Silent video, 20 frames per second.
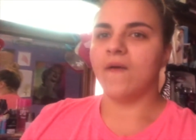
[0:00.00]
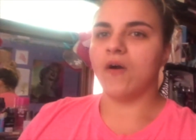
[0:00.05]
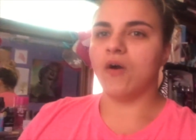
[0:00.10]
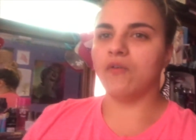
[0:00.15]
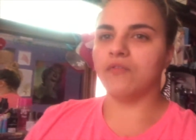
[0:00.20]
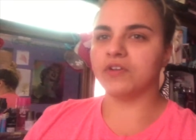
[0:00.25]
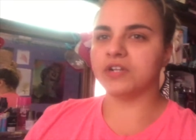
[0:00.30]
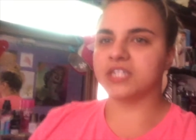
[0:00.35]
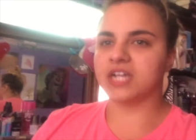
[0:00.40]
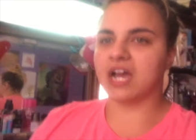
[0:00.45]

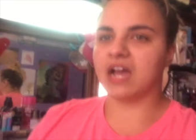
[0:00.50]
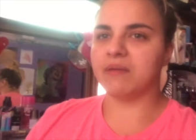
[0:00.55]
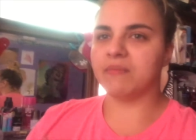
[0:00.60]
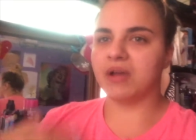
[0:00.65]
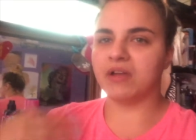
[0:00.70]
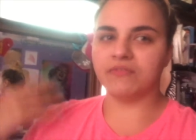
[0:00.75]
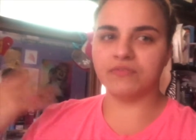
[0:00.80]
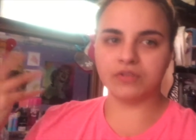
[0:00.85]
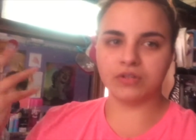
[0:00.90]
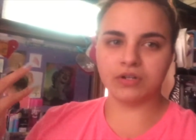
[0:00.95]
over time
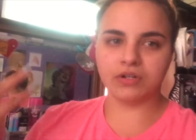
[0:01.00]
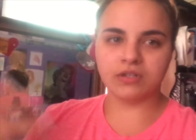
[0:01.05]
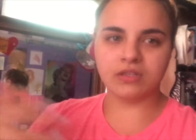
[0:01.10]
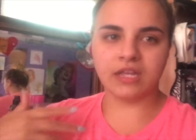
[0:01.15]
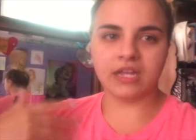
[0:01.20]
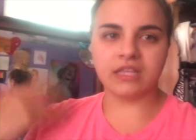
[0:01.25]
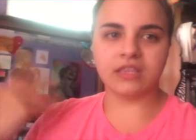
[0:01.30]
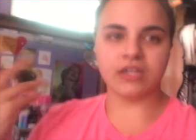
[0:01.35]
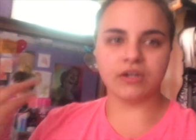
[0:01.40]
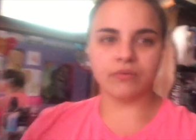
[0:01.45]
i've learned
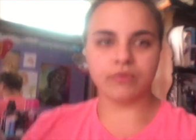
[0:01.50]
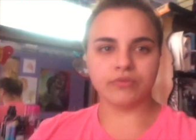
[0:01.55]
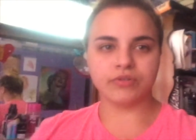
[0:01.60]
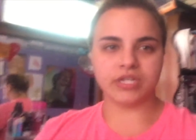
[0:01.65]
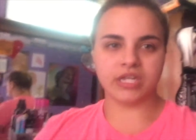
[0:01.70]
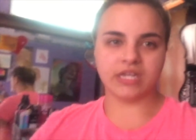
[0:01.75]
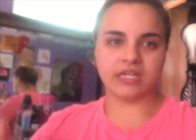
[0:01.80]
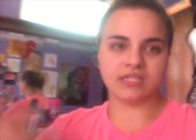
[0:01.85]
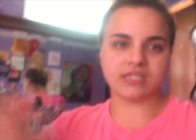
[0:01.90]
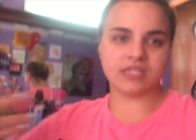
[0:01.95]
like their
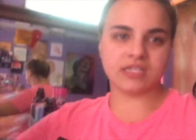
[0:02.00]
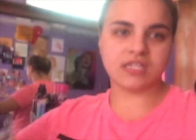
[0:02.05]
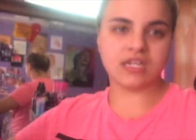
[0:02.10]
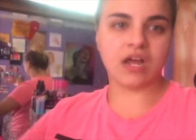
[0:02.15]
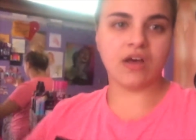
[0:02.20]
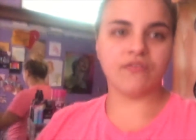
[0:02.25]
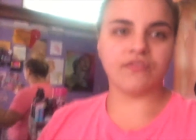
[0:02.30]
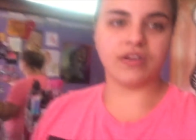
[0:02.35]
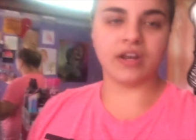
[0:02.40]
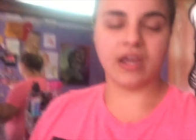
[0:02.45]
routines and
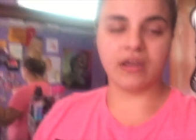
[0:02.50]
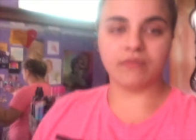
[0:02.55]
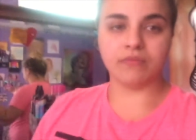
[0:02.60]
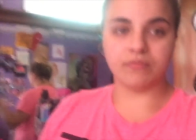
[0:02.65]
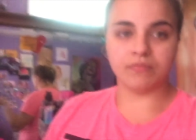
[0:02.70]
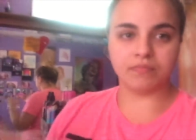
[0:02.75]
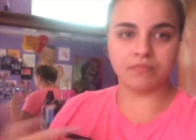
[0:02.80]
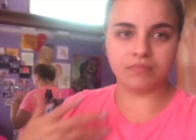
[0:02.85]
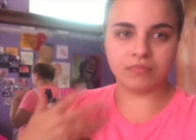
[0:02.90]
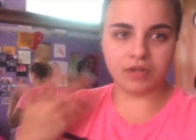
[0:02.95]
stuff and i
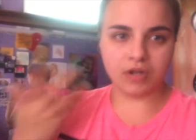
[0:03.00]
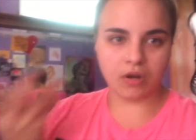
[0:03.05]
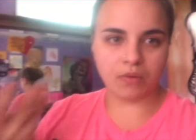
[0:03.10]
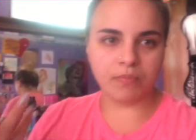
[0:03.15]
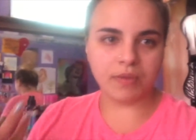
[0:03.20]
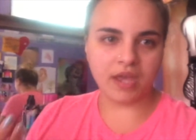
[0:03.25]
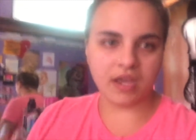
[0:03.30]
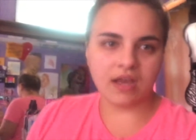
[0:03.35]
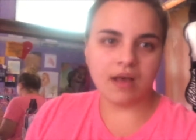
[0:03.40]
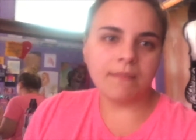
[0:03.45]
you know
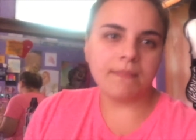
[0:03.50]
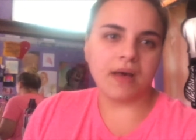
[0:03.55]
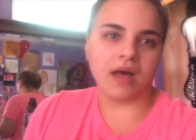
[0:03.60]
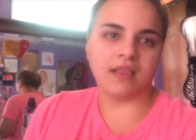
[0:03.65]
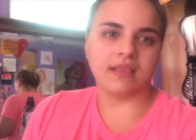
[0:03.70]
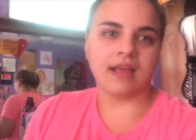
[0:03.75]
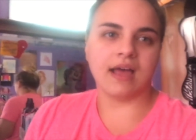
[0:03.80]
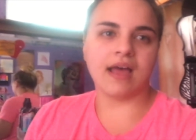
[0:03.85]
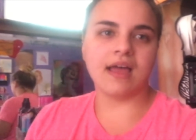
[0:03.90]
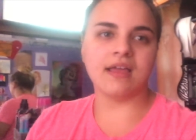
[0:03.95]
pick up
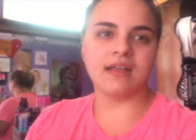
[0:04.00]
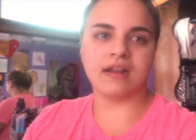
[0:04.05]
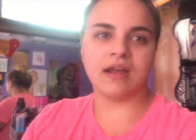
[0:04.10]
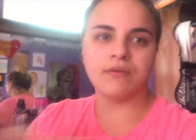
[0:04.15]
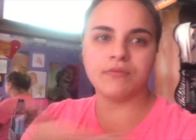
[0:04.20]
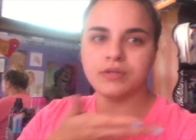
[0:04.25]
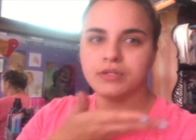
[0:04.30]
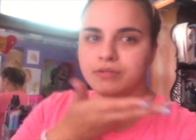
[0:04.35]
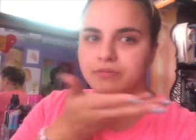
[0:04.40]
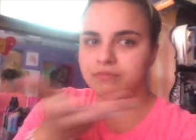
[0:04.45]
on that and i
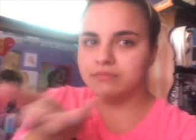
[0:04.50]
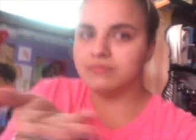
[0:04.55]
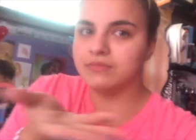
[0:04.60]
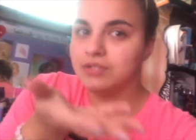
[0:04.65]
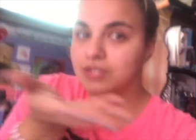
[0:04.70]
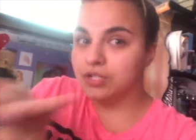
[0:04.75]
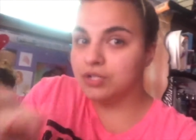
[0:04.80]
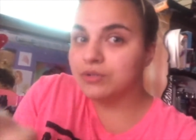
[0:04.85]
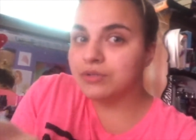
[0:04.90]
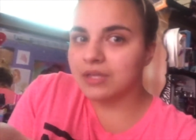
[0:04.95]
would
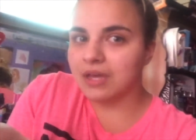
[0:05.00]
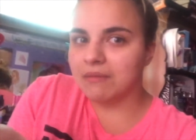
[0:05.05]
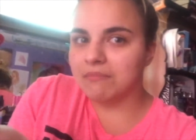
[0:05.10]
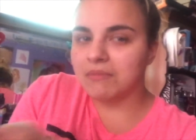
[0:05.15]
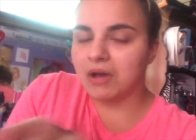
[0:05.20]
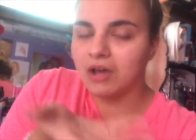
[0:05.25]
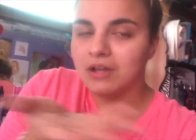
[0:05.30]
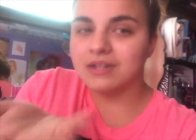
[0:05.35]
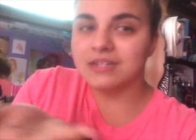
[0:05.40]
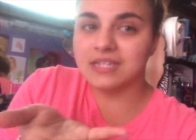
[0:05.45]
do them
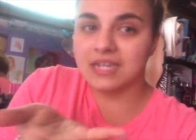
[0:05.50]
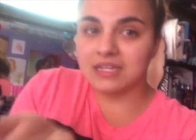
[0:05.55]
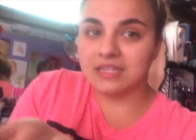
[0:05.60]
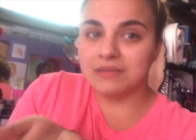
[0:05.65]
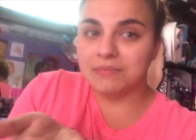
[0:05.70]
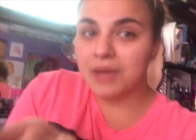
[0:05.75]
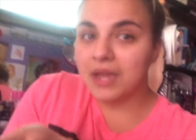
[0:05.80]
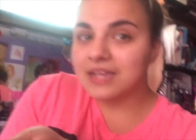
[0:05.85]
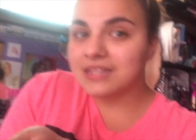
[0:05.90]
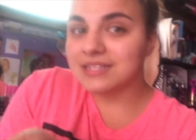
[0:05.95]
on a
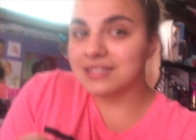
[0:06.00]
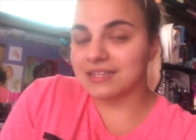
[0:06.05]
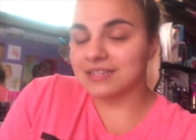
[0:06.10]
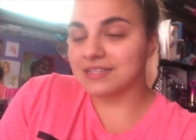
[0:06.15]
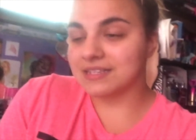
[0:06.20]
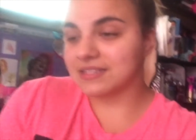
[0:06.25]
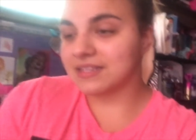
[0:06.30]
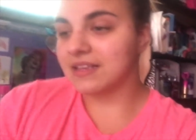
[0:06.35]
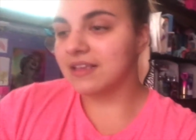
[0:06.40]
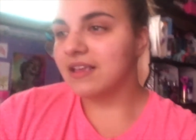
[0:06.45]
daily
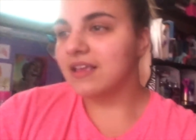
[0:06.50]
basis.